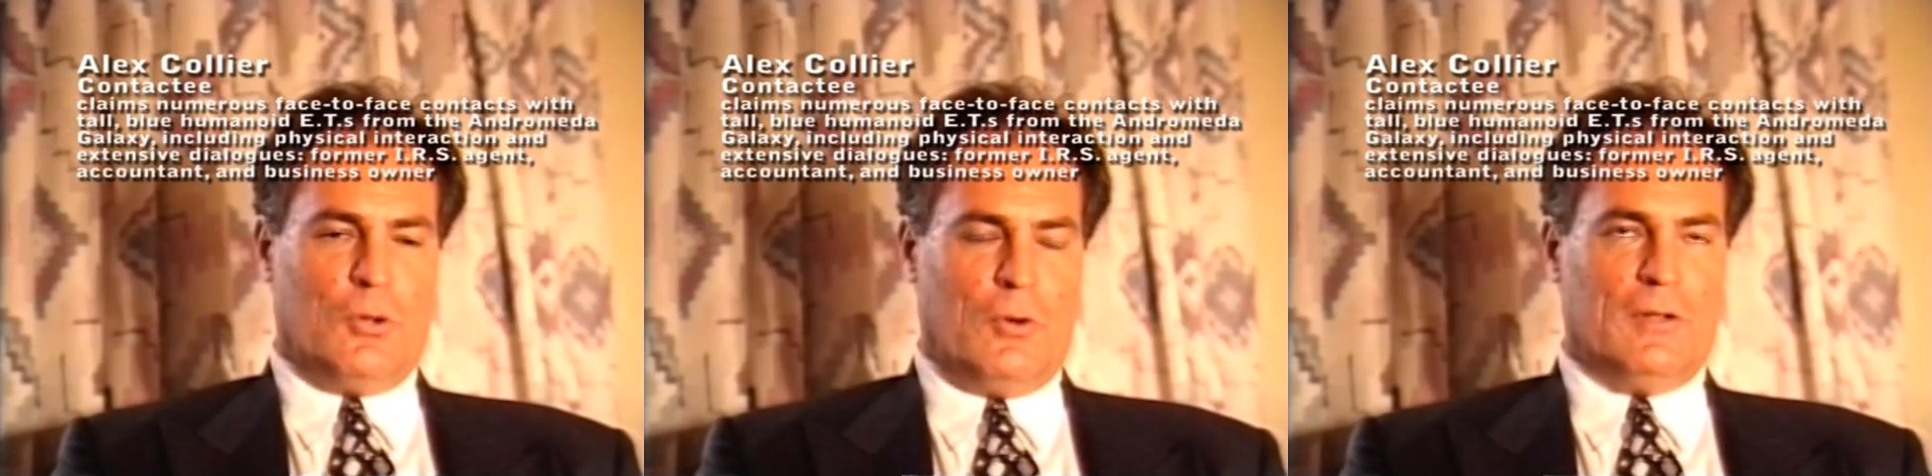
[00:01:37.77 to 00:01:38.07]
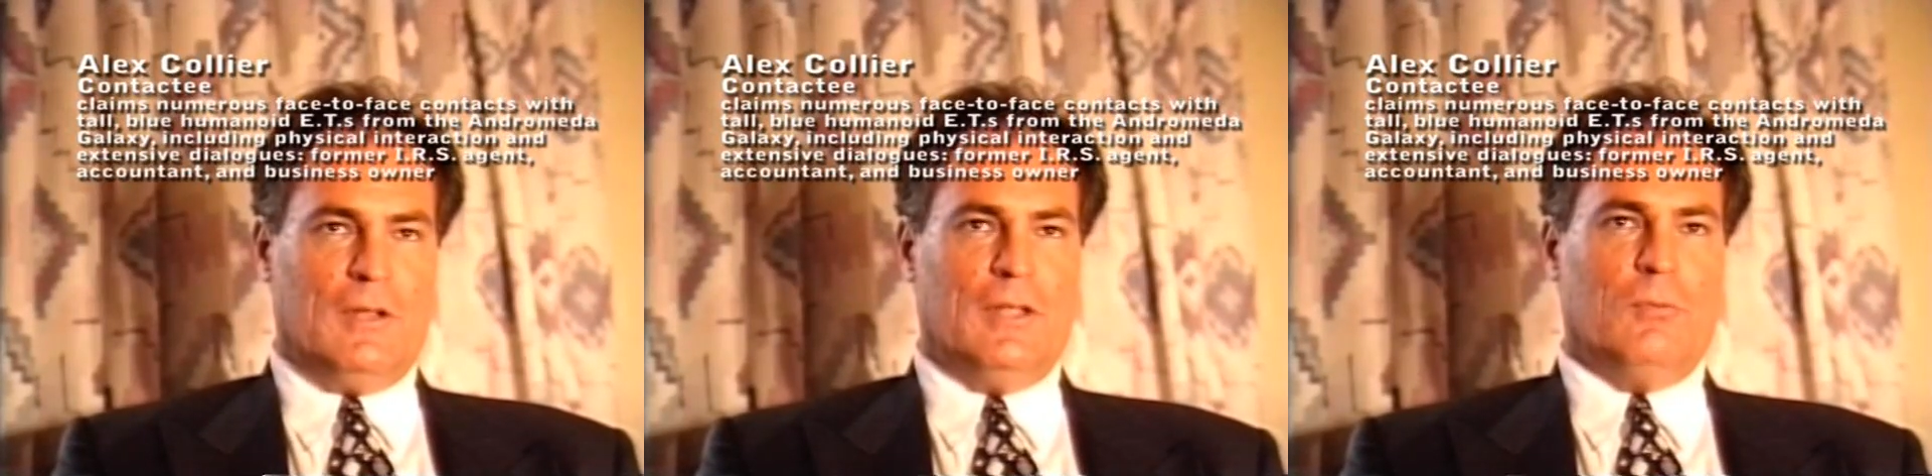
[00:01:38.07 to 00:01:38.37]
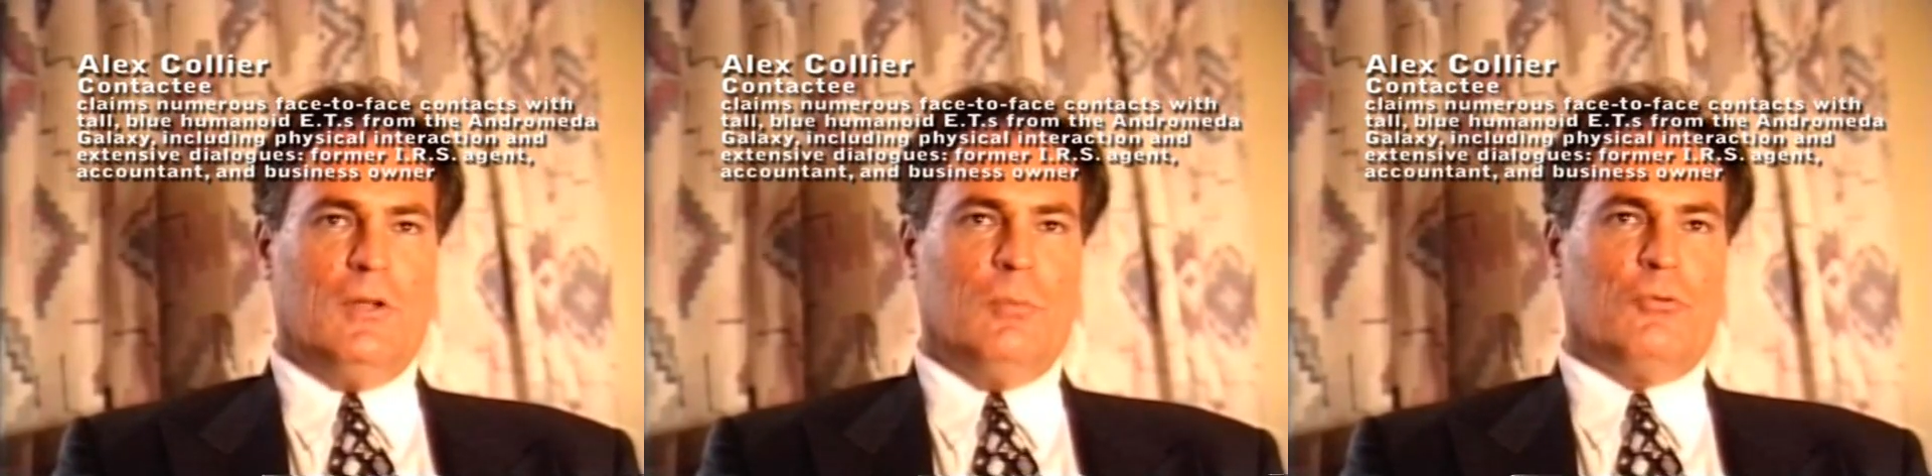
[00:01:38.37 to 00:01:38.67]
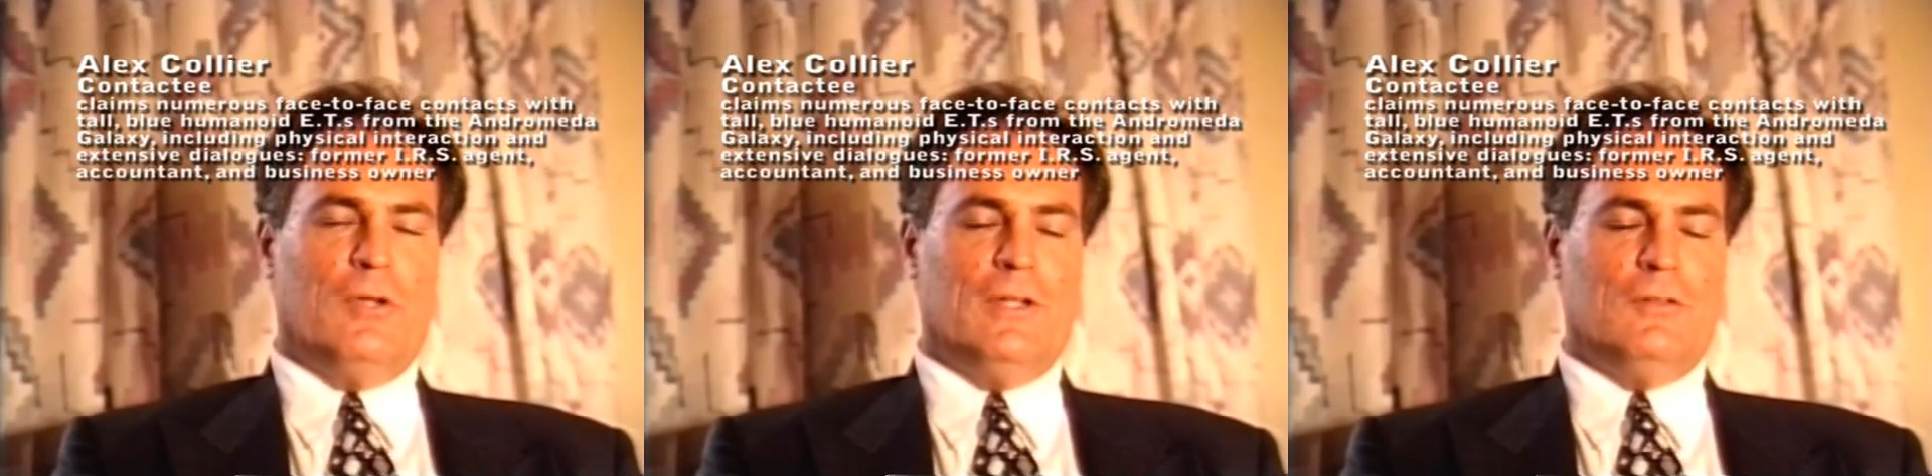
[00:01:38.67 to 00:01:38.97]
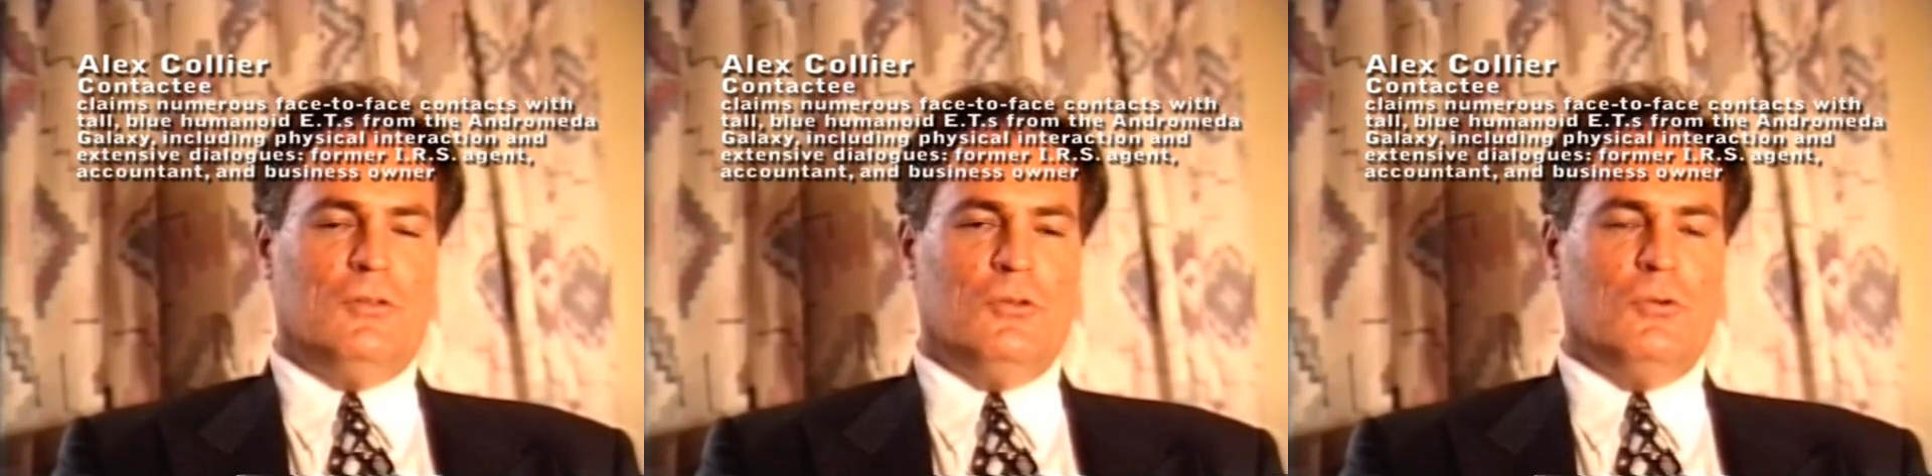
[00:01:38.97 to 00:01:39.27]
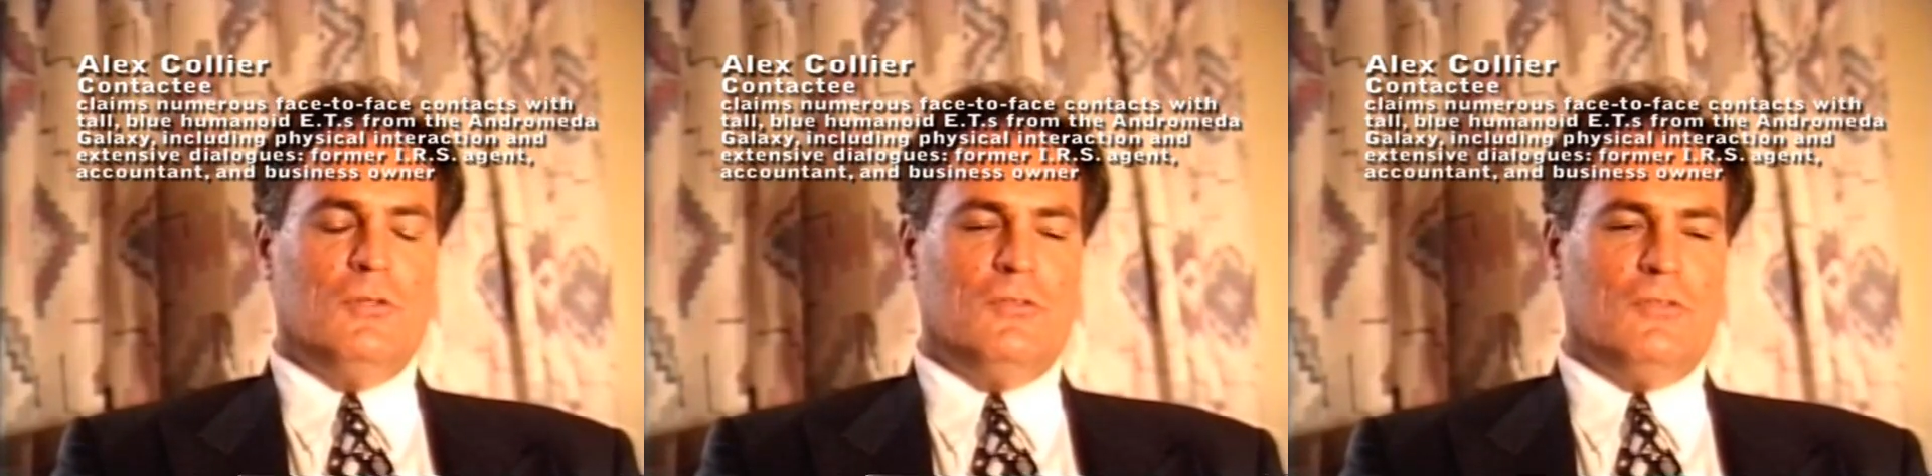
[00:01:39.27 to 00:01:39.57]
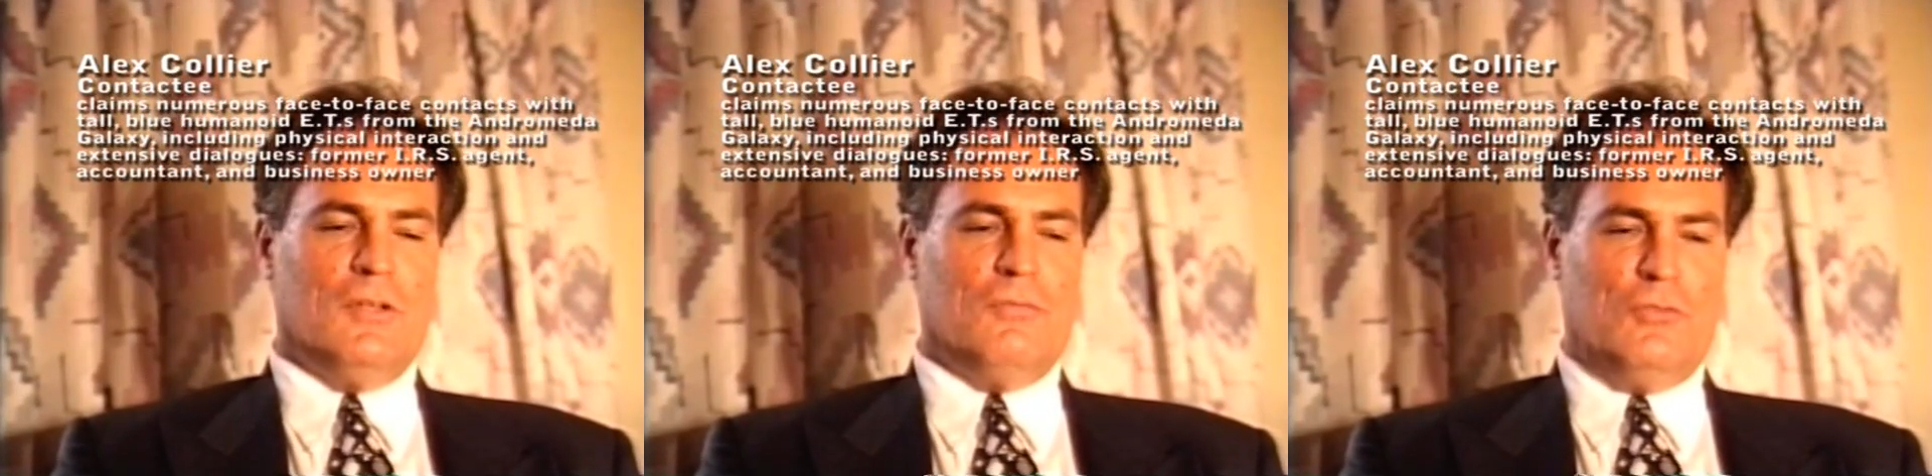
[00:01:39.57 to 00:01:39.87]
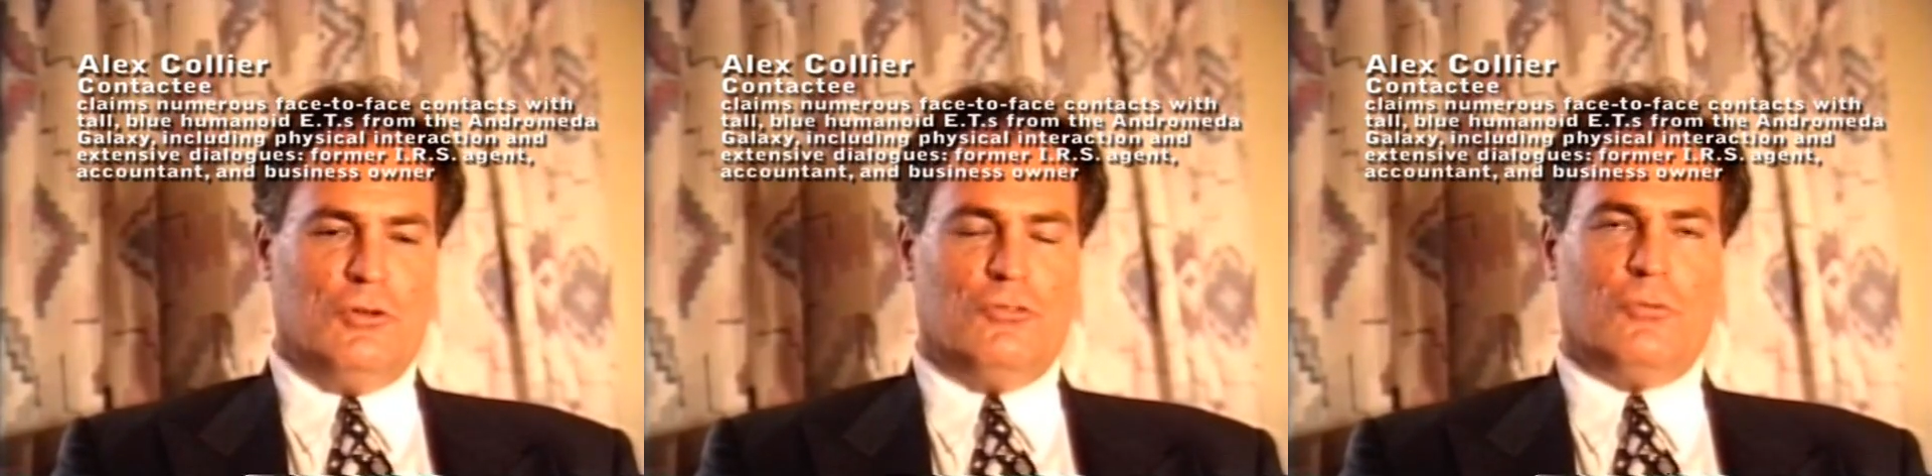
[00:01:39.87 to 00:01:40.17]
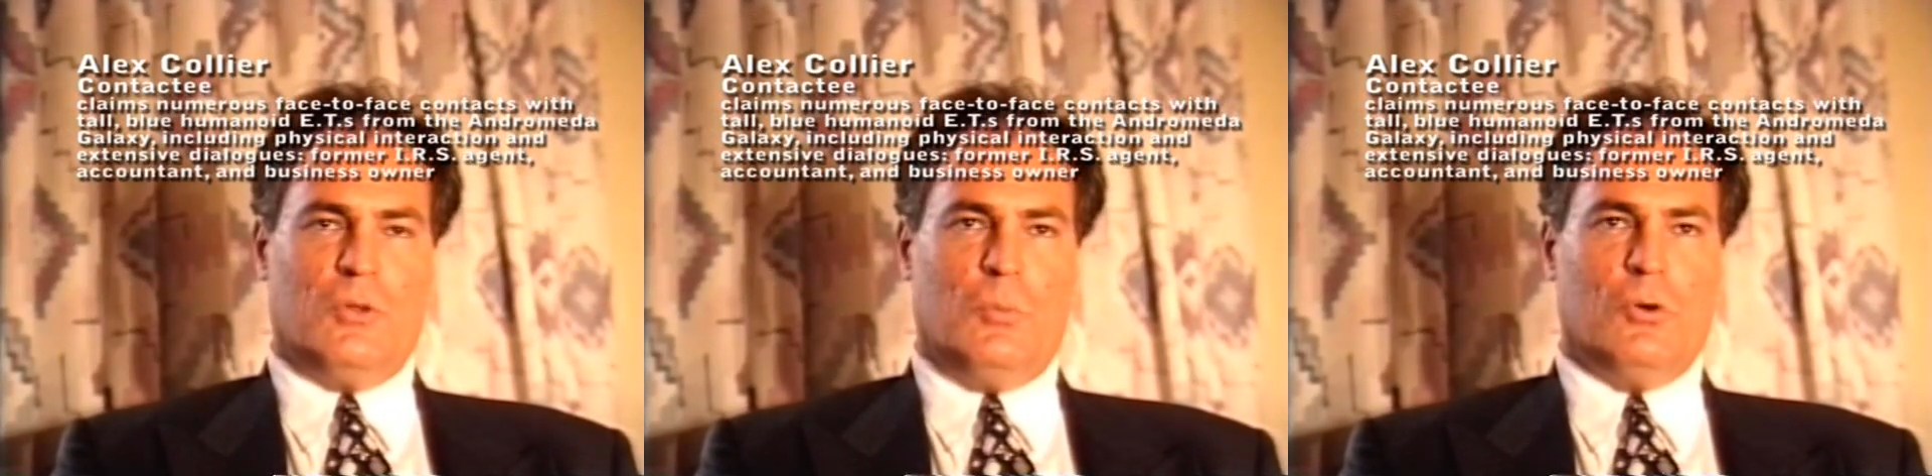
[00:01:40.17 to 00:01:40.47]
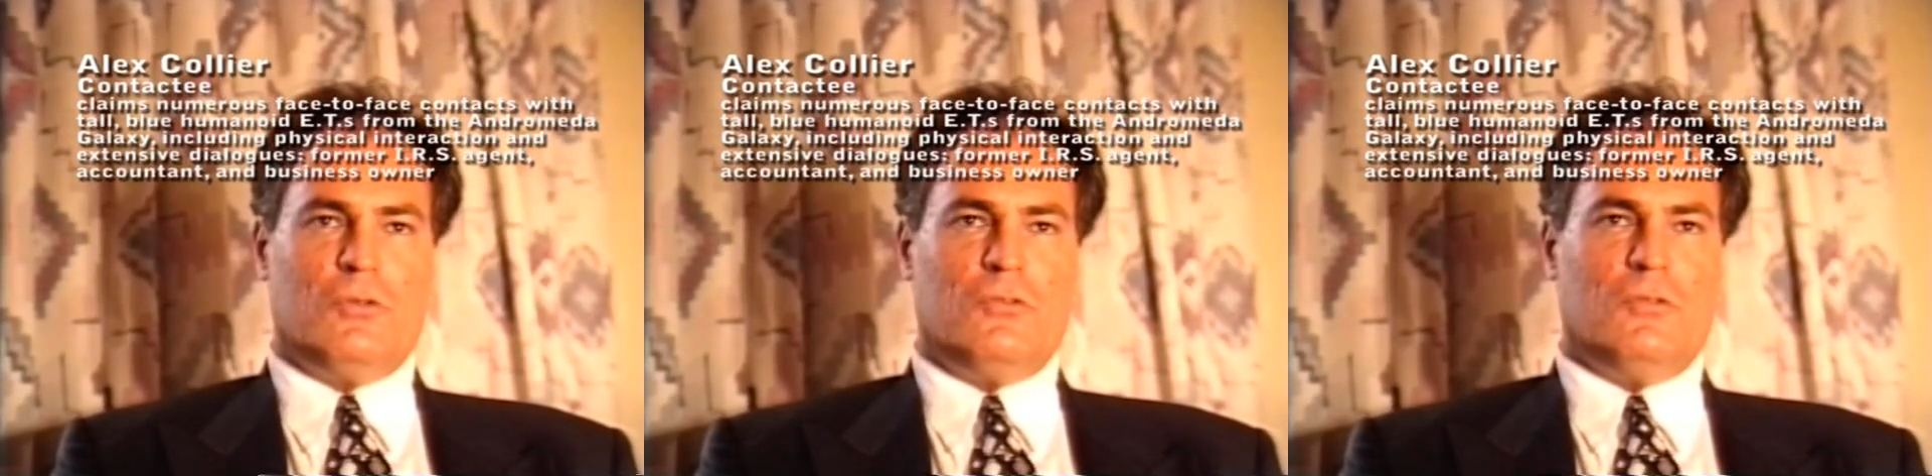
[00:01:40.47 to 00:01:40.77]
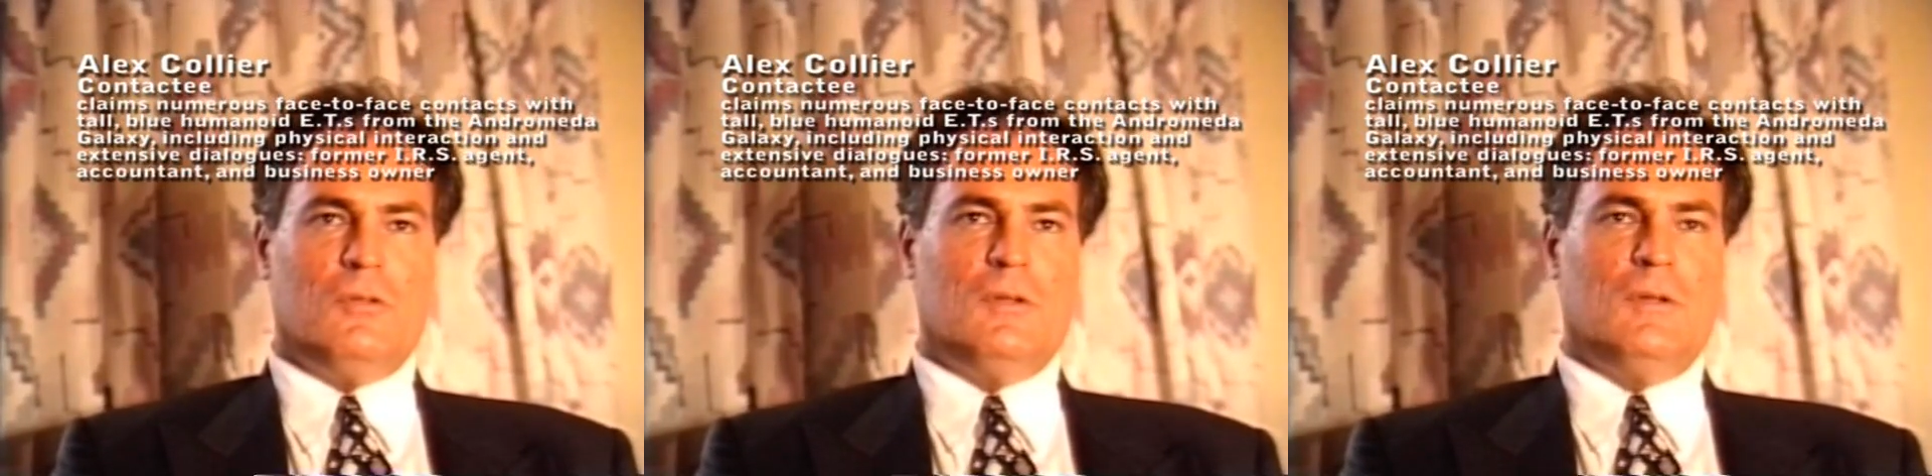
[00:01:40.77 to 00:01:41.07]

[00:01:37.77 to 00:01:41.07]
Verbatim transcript: currently, what I'm trying to do is uh, finish three books,